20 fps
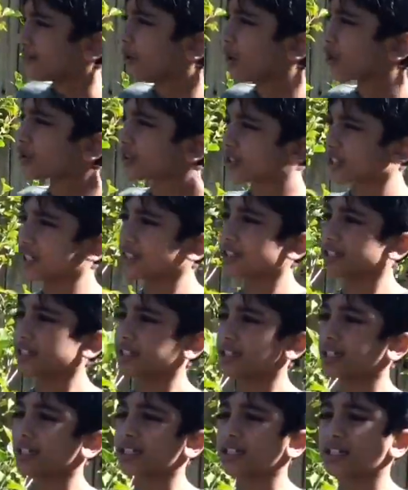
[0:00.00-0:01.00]

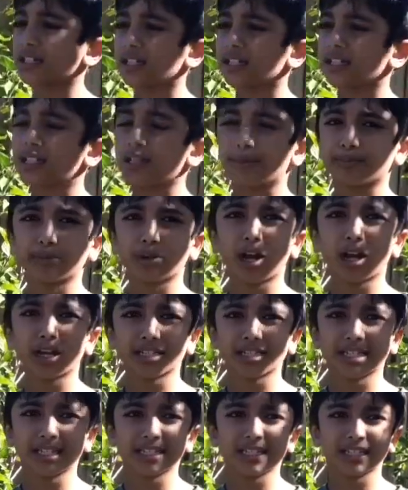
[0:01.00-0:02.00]
Photosynthesis is the
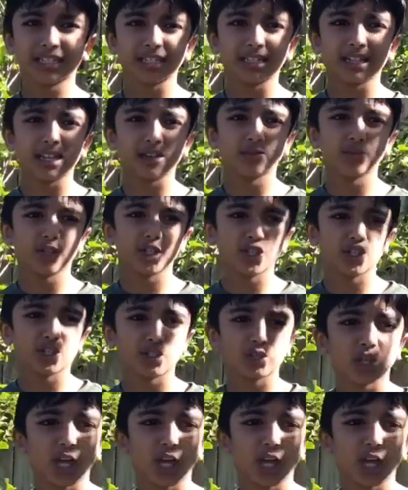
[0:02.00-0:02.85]
process in which